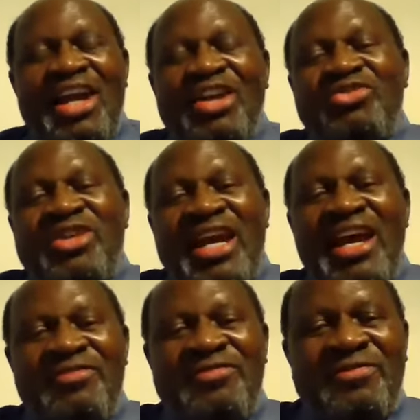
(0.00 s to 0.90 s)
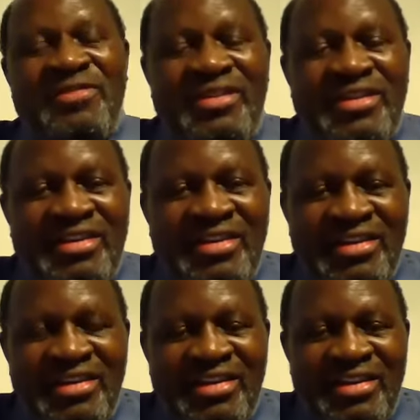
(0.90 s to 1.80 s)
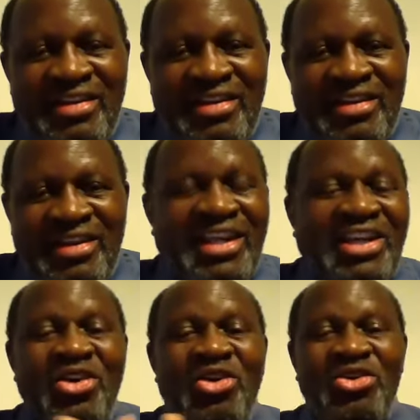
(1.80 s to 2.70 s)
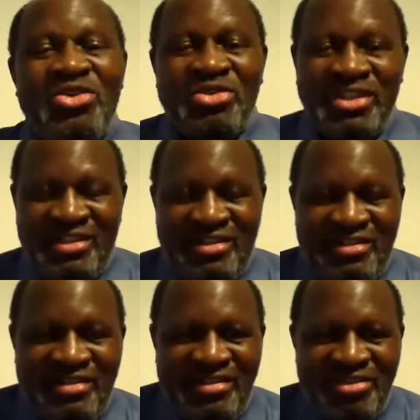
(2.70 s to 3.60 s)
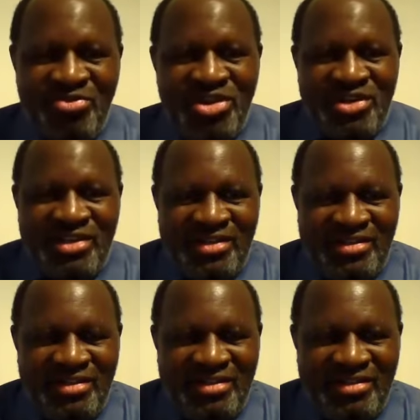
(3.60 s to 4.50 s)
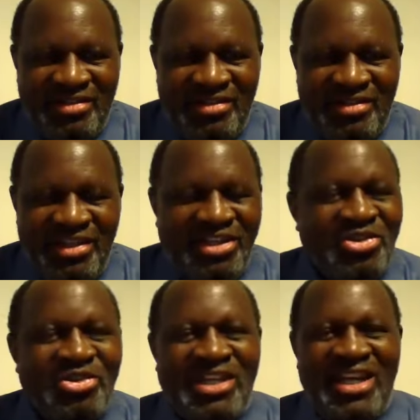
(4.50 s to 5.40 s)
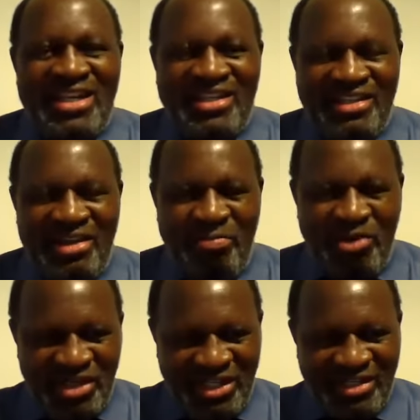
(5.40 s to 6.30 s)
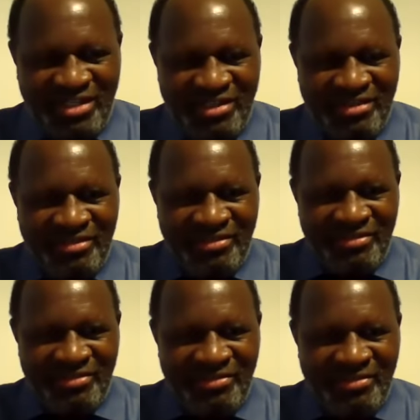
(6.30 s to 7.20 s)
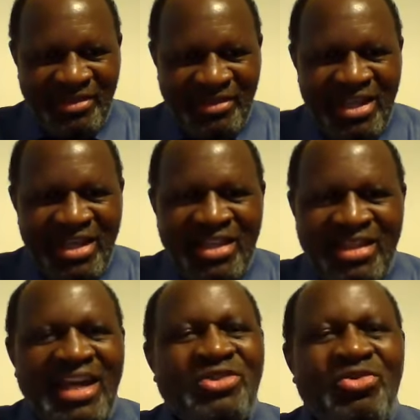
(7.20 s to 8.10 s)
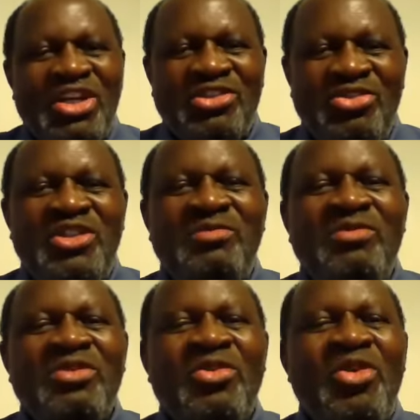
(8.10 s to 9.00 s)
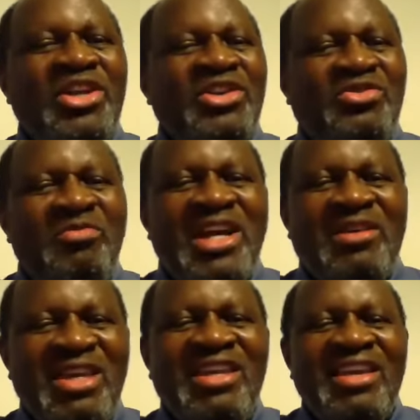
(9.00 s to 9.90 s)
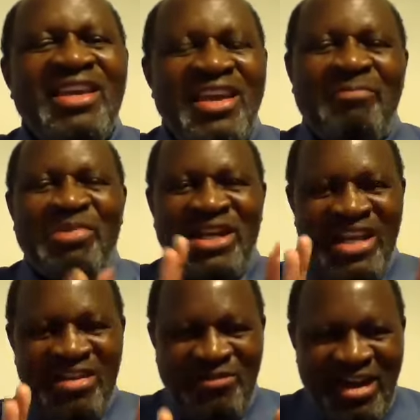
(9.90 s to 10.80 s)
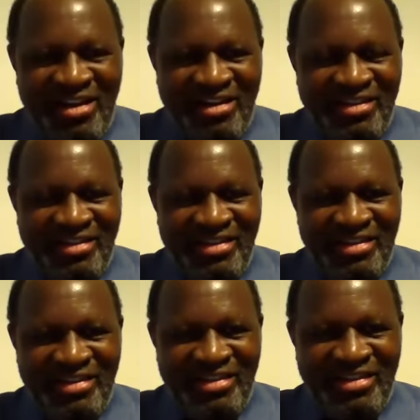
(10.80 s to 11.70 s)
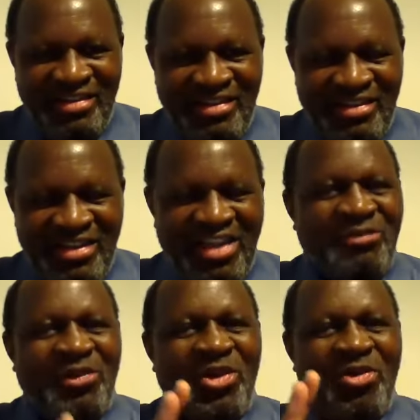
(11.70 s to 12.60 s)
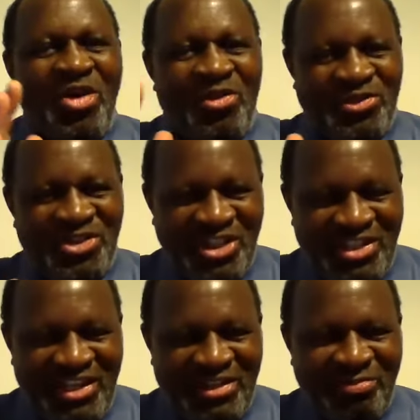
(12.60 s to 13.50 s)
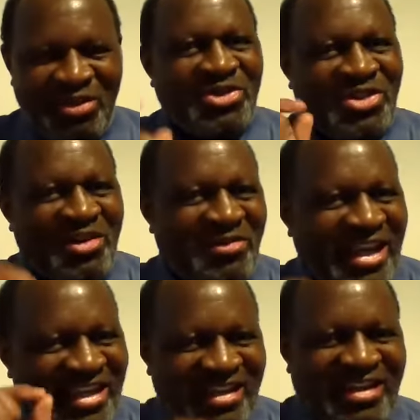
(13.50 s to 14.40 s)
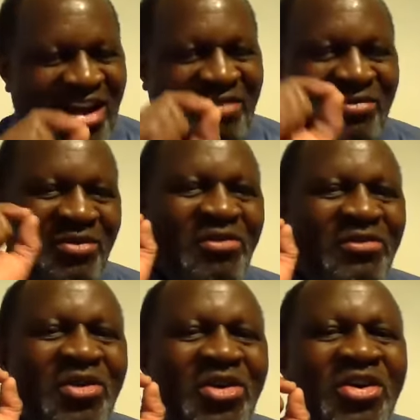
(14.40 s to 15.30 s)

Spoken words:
I could have ignored the word and not acted upon it. That was not going to make me a believer, a follower of Jesus, because of